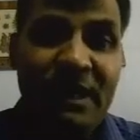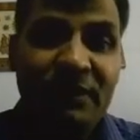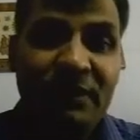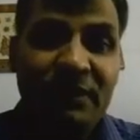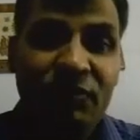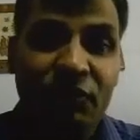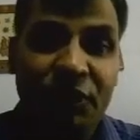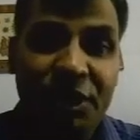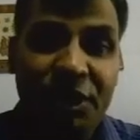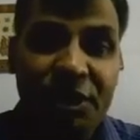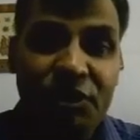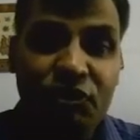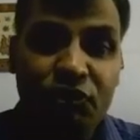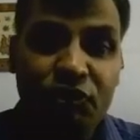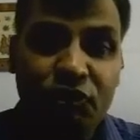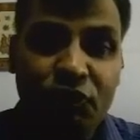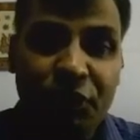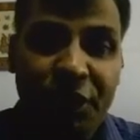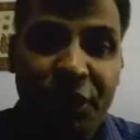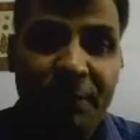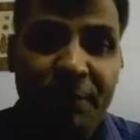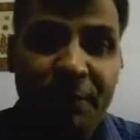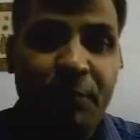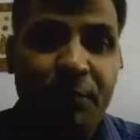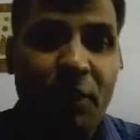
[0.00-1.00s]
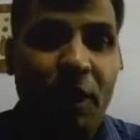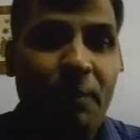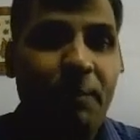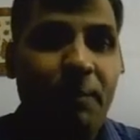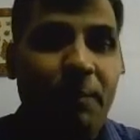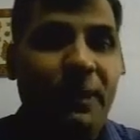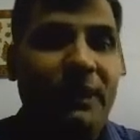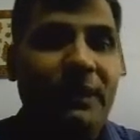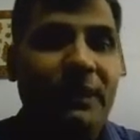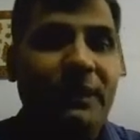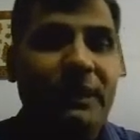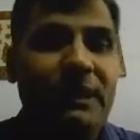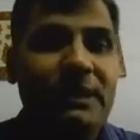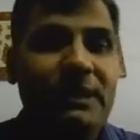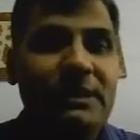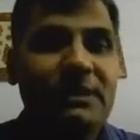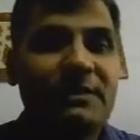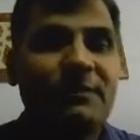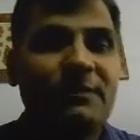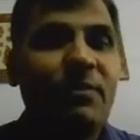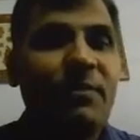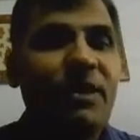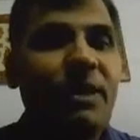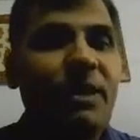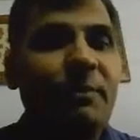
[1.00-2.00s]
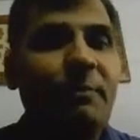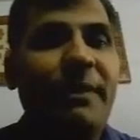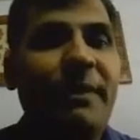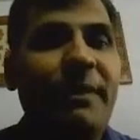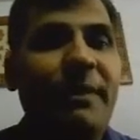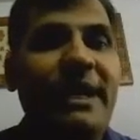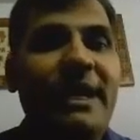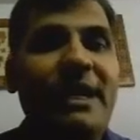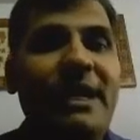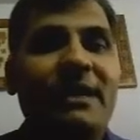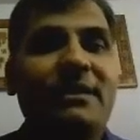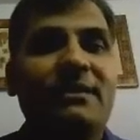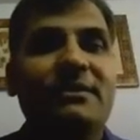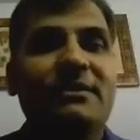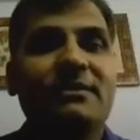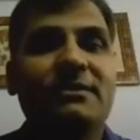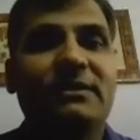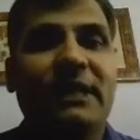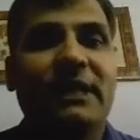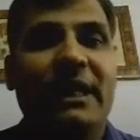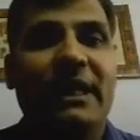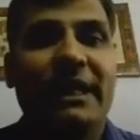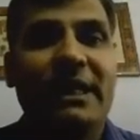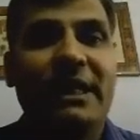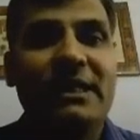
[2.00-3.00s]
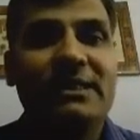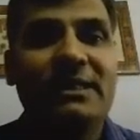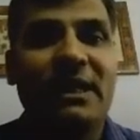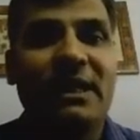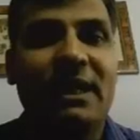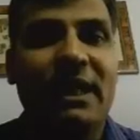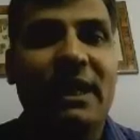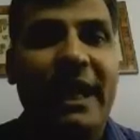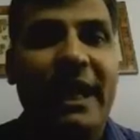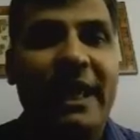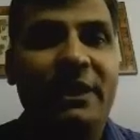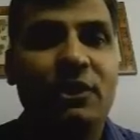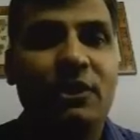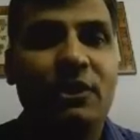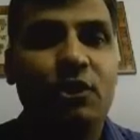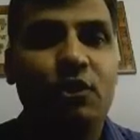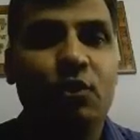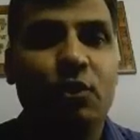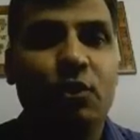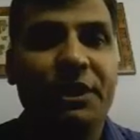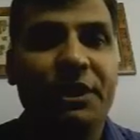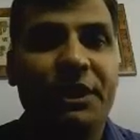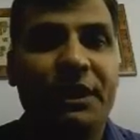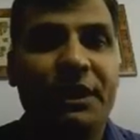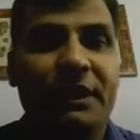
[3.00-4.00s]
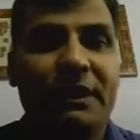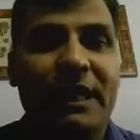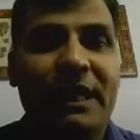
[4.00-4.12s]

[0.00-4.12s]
These 3 properties make the laser light unique.